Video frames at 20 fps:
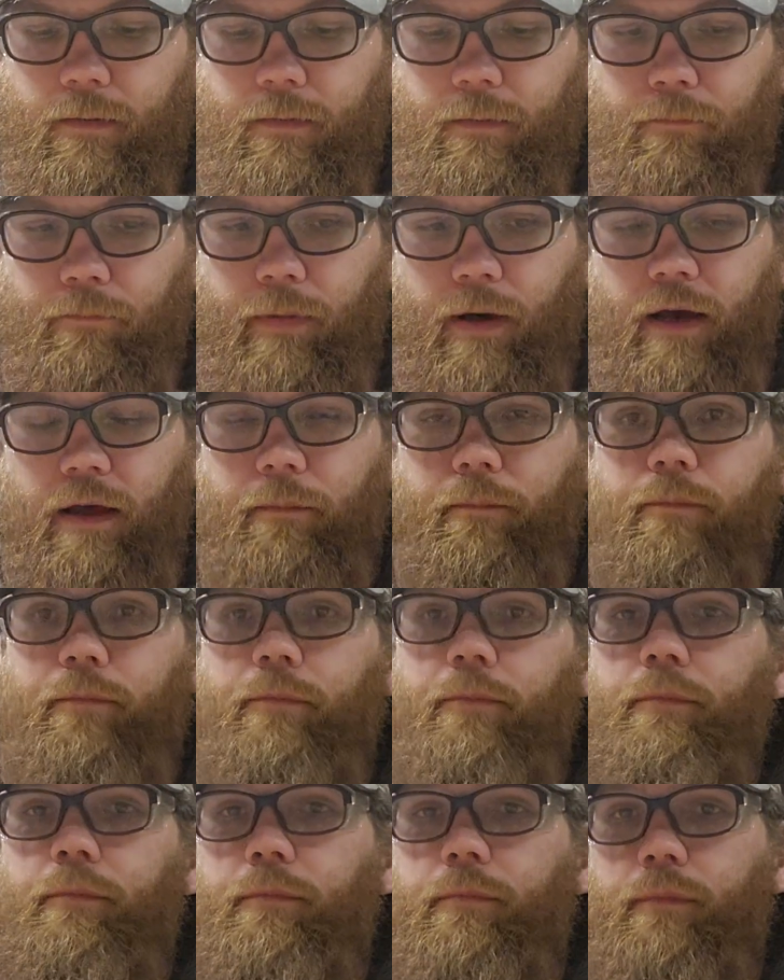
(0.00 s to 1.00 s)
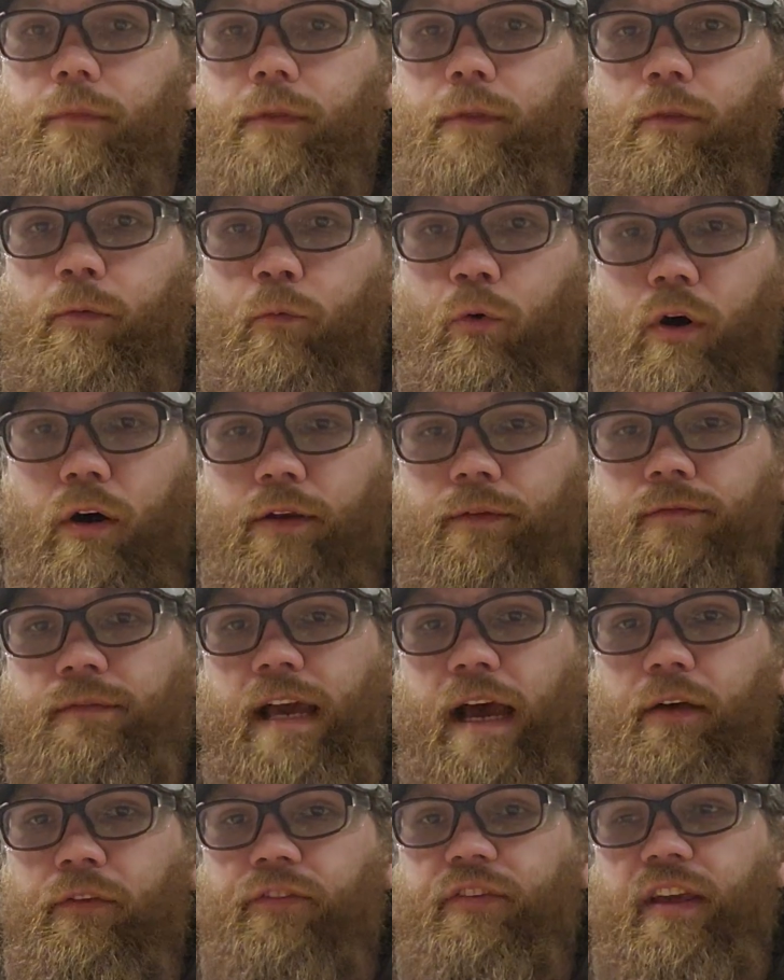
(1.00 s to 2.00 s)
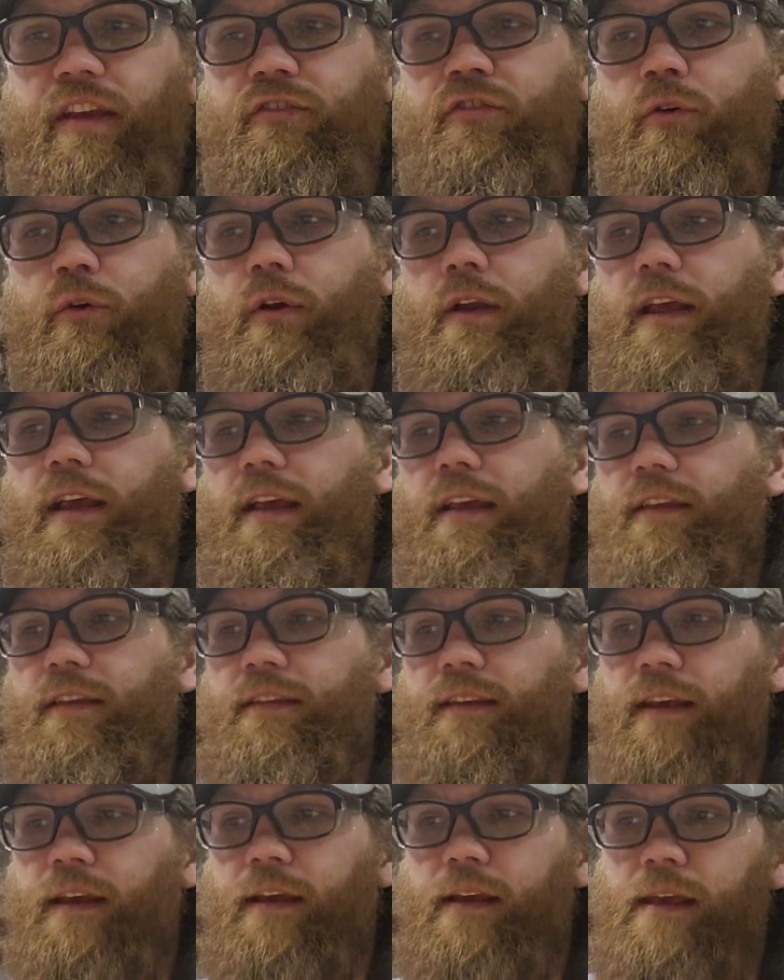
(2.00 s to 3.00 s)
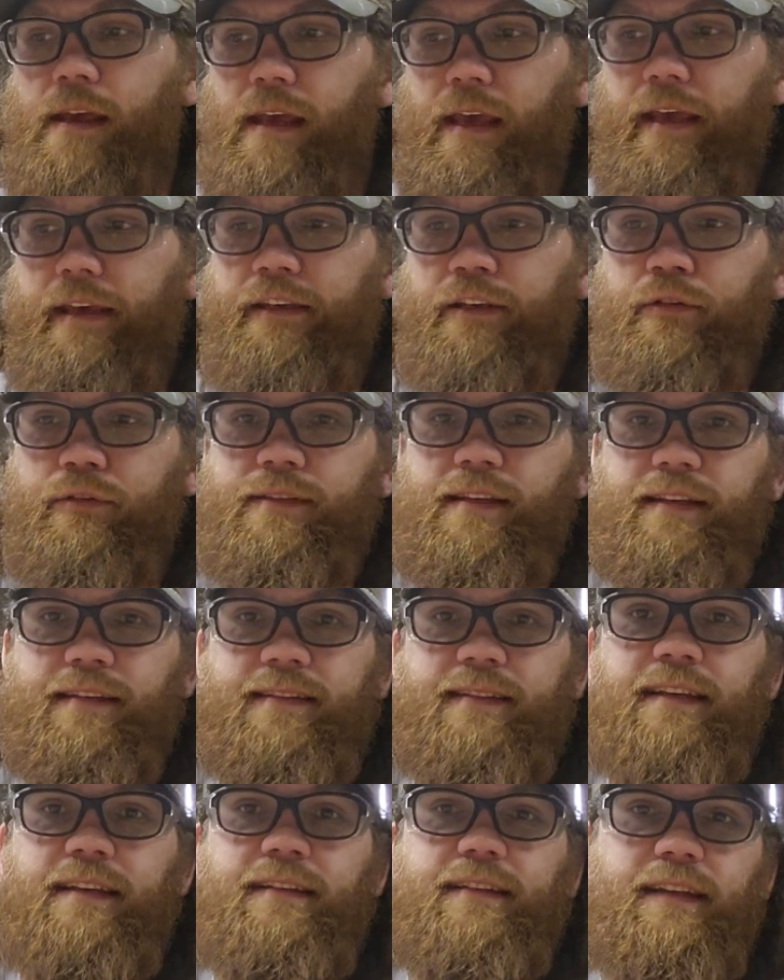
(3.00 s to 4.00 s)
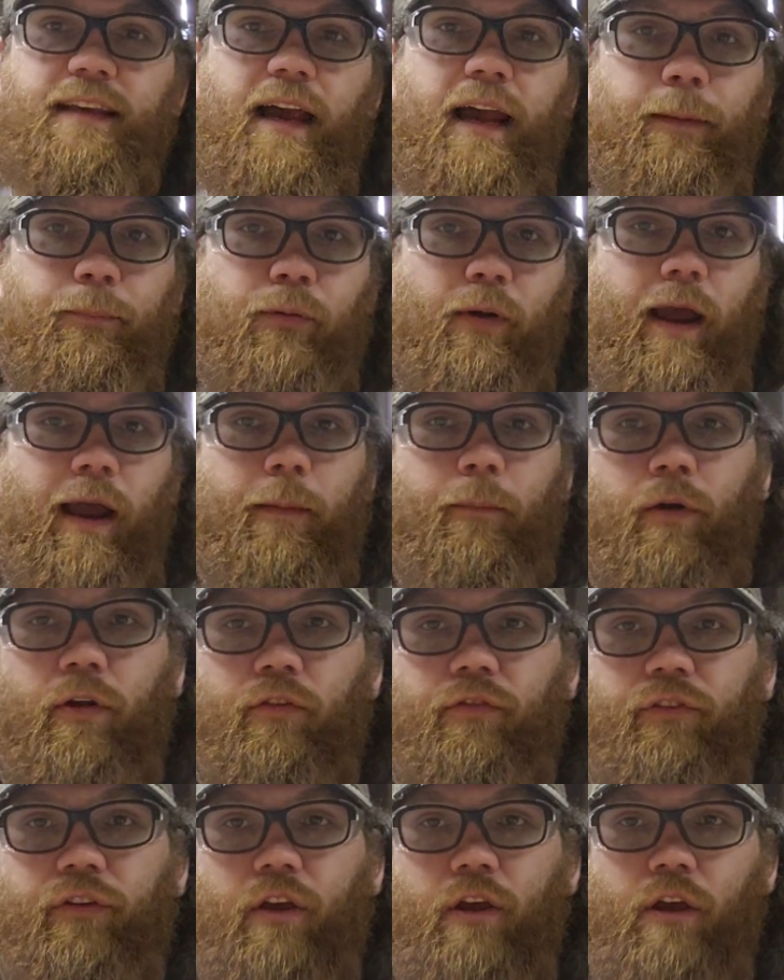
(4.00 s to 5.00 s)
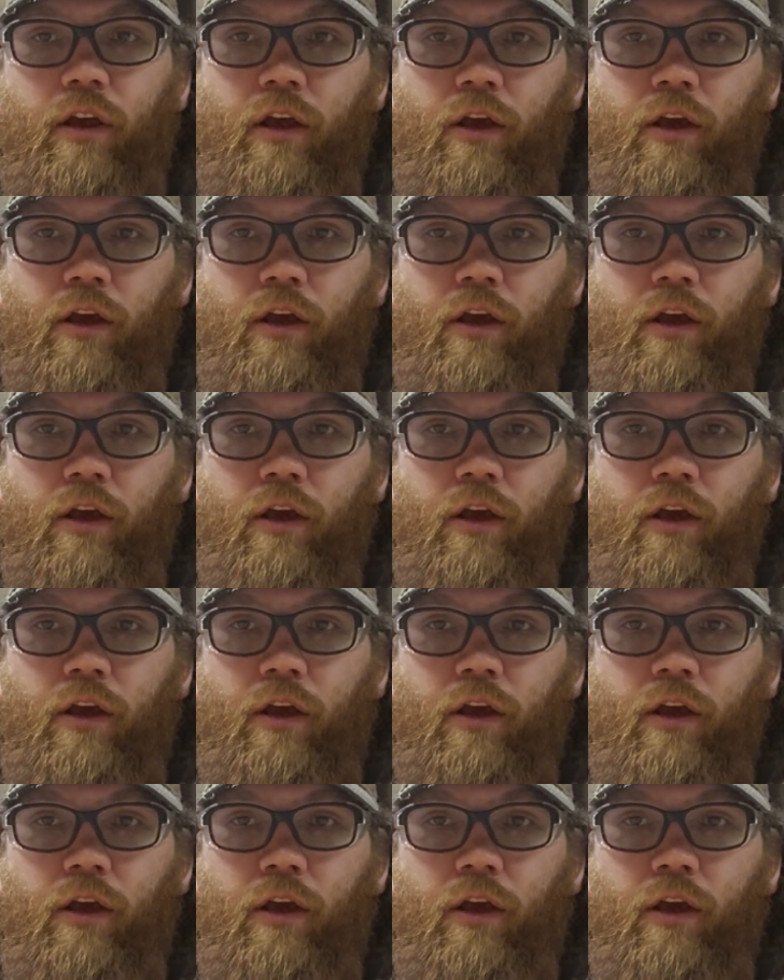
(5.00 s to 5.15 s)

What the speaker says: But one downside to it is it uses CCI primers,